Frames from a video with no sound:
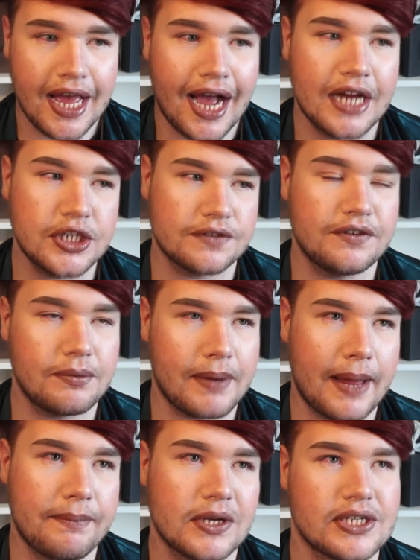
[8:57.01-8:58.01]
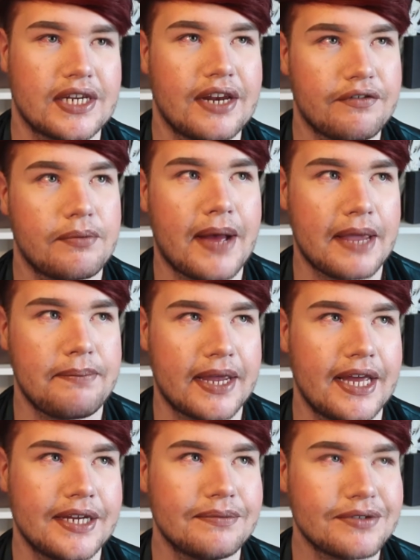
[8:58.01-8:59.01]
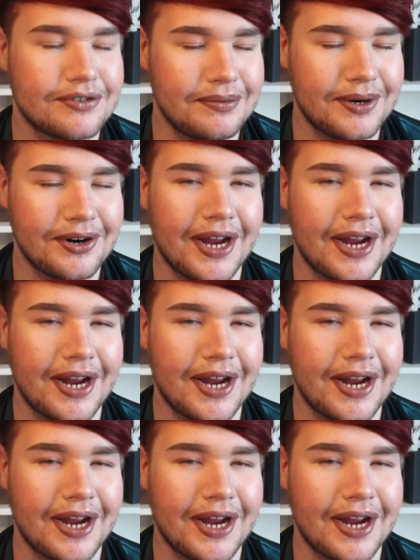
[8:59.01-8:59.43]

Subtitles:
I just feel bad because I never buy big items from her.